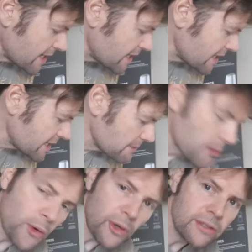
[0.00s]

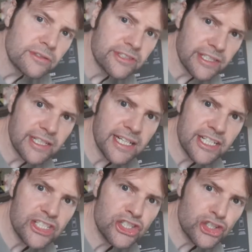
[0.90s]
anymore. So that is